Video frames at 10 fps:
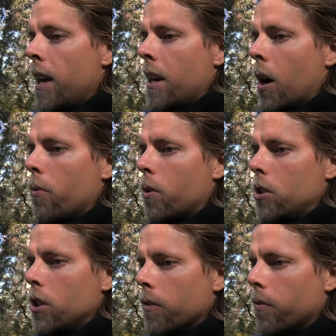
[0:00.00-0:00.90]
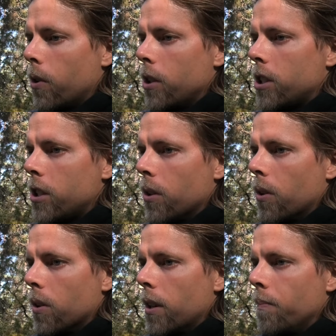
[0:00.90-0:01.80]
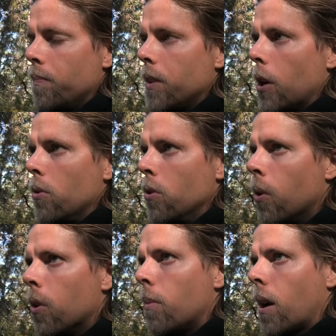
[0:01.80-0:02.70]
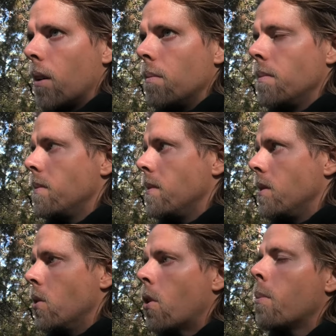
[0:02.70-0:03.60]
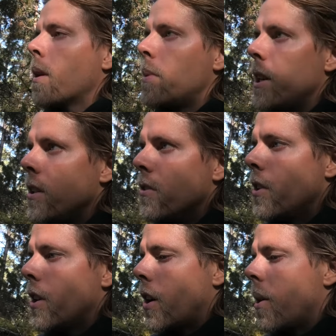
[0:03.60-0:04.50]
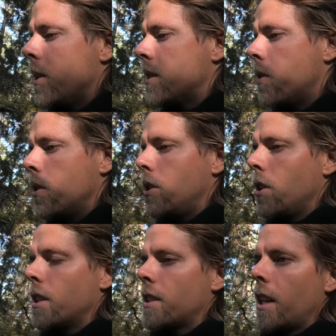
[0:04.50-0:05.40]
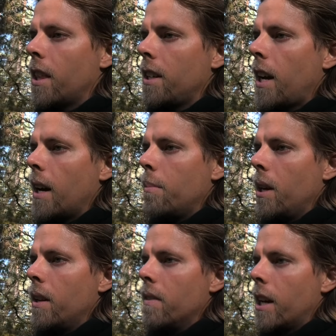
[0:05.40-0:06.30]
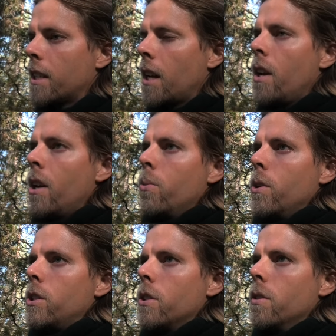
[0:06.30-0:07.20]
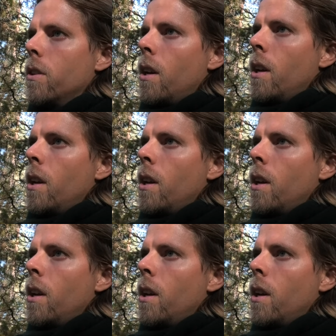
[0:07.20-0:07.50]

Now, of course, you can voice your normal opinions. You can always voice. You can say that, yeah, I believe that we should